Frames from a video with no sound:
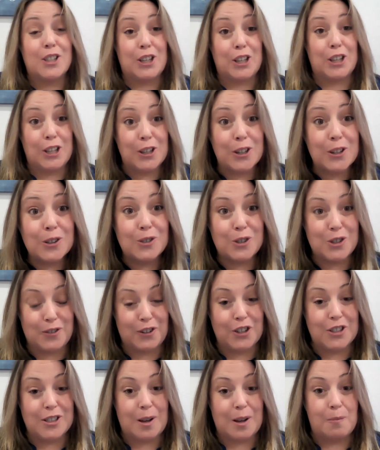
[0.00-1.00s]
huge
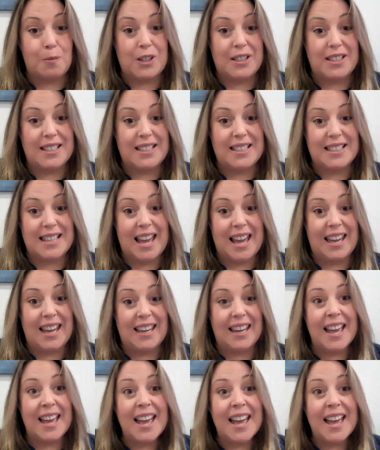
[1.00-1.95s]
for someone to say,